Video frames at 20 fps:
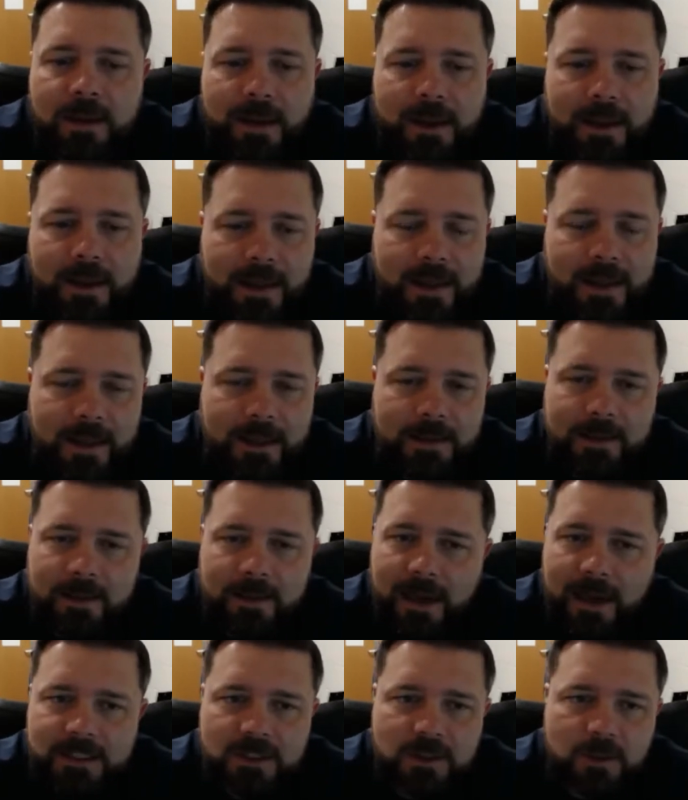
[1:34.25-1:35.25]
And
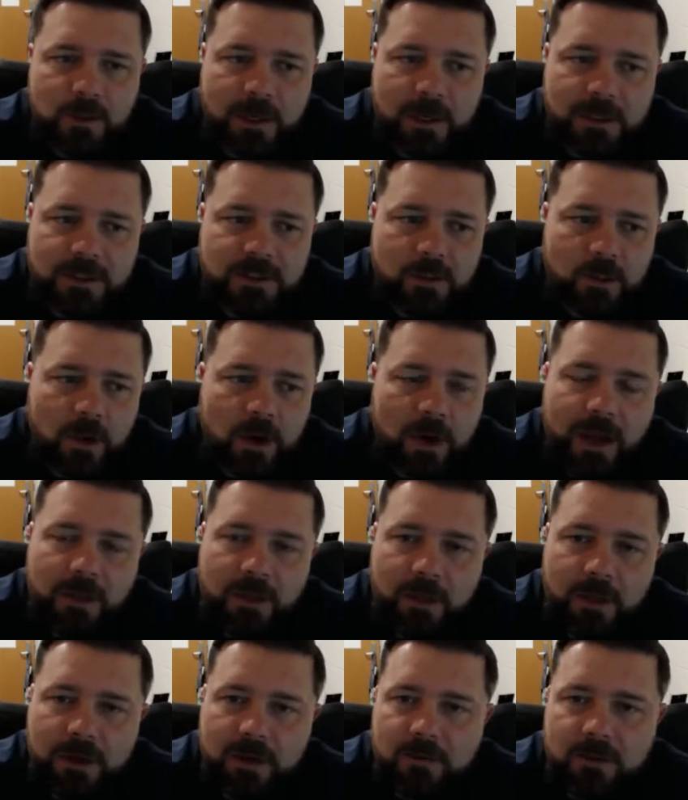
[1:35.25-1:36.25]
I just went into our
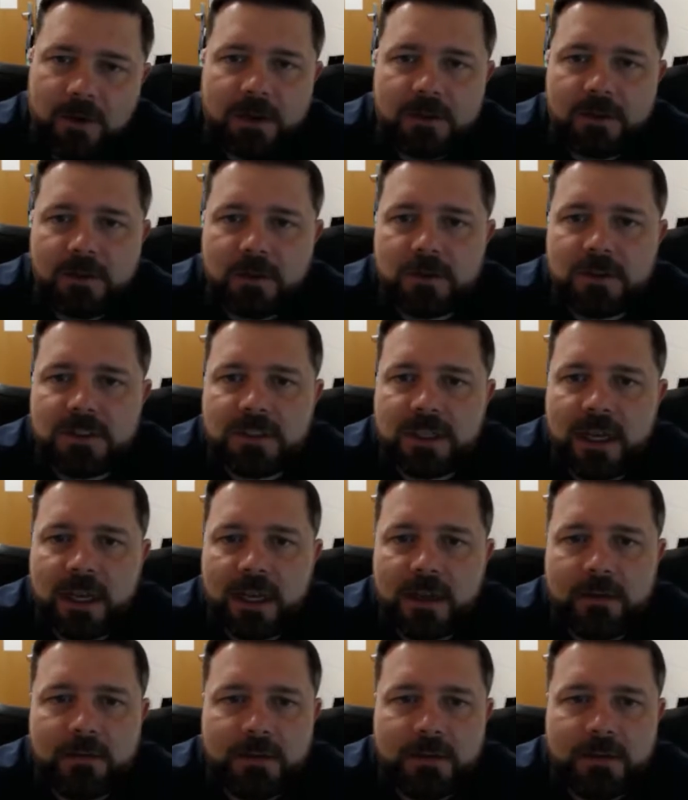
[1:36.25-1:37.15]
athletic director and said,